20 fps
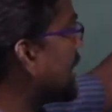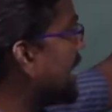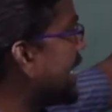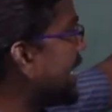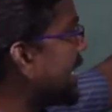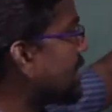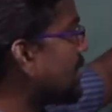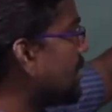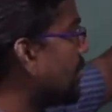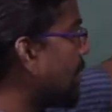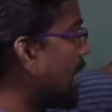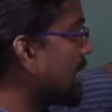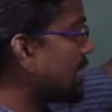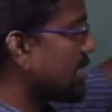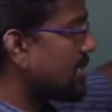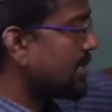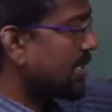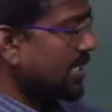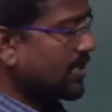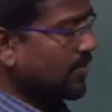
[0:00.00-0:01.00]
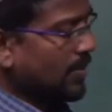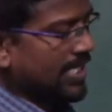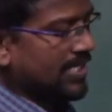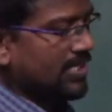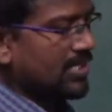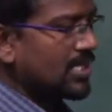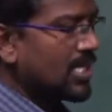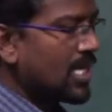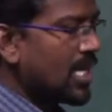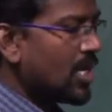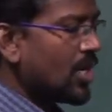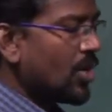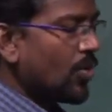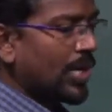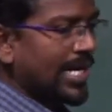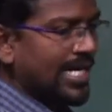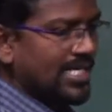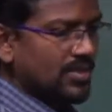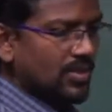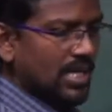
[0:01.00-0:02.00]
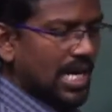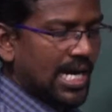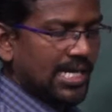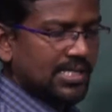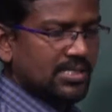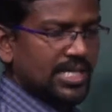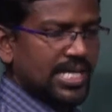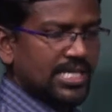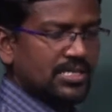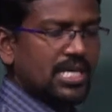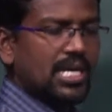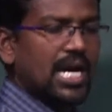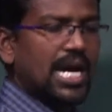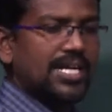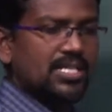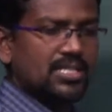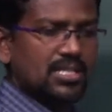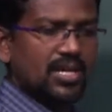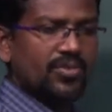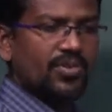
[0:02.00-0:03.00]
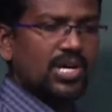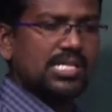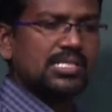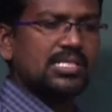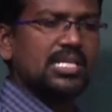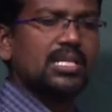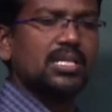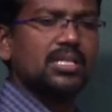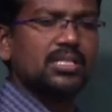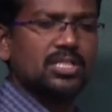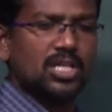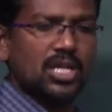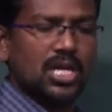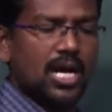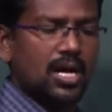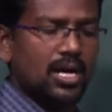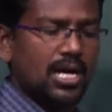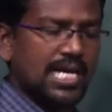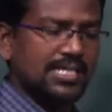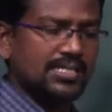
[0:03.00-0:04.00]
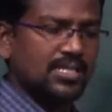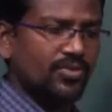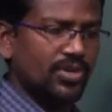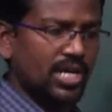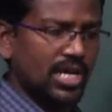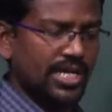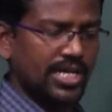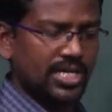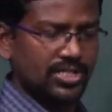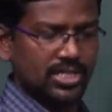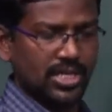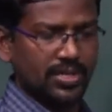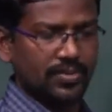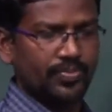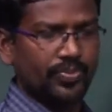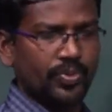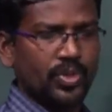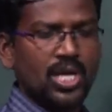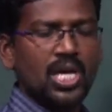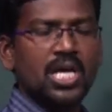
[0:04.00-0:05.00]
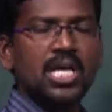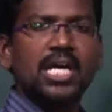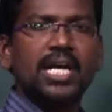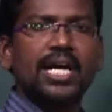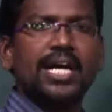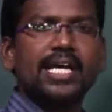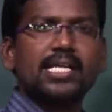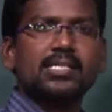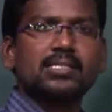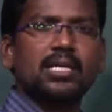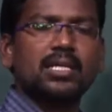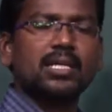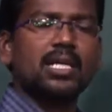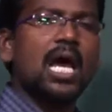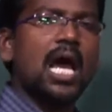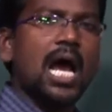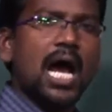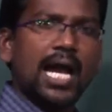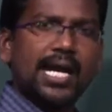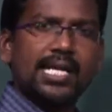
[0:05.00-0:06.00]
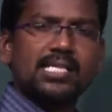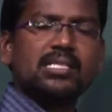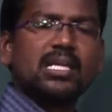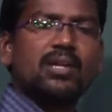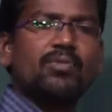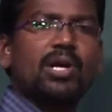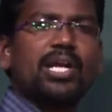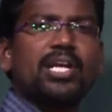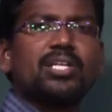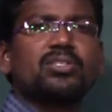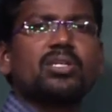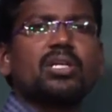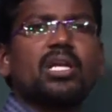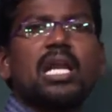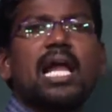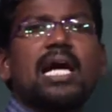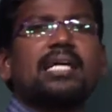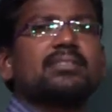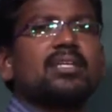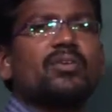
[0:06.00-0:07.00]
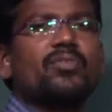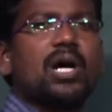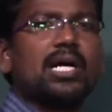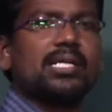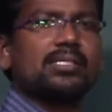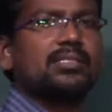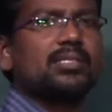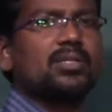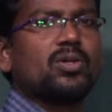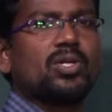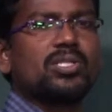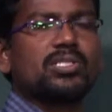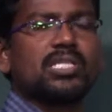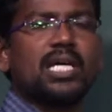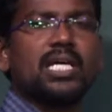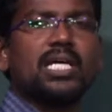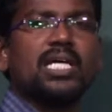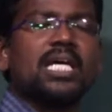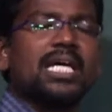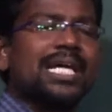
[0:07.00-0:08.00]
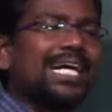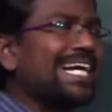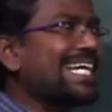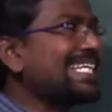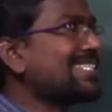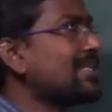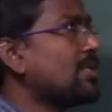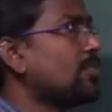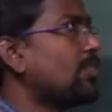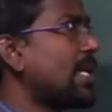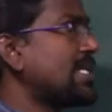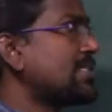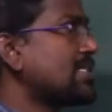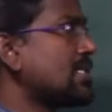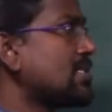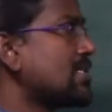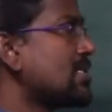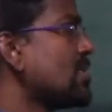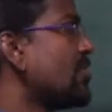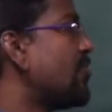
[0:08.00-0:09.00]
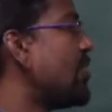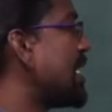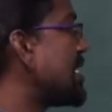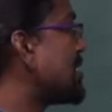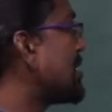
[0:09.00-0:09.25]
here reduction process takes place. What is your oxidation? Addition of oxygen is the loss of hydrogen. Reduction, addition of hydrogen, loss of oxygen known as a reduction process. For